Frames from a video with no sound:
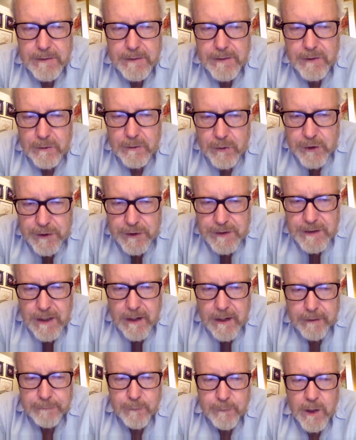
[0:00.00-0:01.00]
social
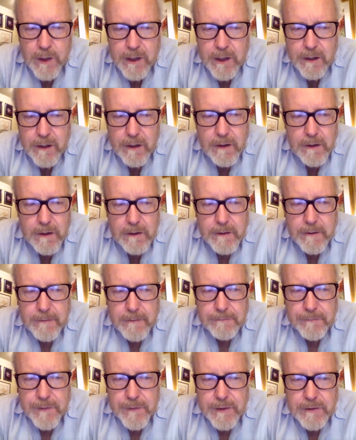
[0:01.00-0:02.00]
software.
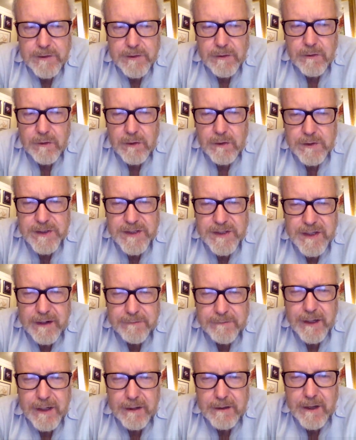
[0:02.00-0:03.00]
There's a whole set
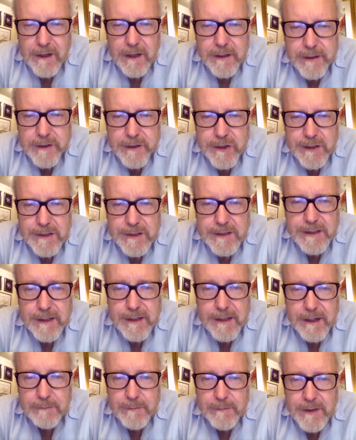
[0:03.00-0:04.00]
of technologies
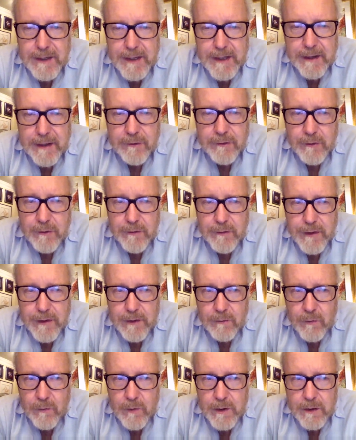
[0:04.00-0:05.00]
that come together
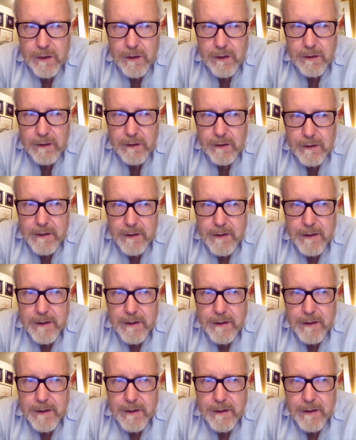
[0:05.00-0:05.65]
that will